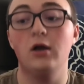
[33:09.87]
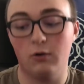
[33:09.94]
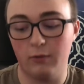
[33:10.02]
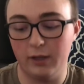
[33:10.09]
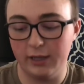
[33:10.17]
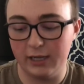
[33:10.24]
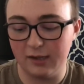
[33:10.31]

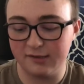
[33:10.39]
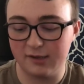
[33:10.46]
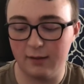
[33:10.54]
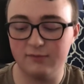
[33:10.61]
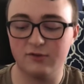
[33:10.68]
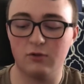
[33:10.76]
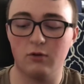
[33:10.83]
really just
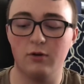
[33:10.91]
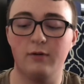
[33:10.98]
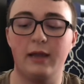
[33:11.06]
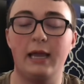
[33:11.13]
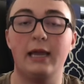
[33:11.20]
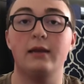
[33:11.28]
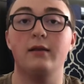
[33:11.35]
comes through
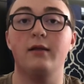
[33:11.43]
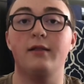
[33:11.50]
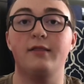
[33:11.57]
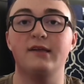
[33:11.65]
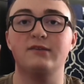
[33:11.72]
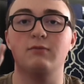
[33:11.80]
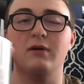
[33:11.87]
in
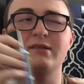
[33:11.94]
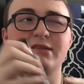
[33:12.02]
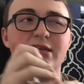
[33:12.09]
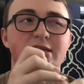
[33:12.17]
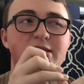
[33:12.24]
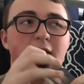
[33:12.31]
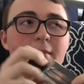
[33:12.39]
this one. It's
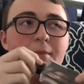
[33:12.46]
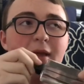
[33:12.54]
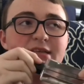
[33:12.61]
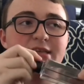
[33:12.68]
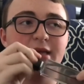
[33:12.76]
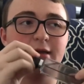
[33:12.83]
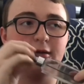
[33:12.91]
just a
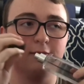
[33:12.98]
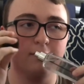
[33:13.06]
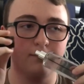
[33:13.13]
basic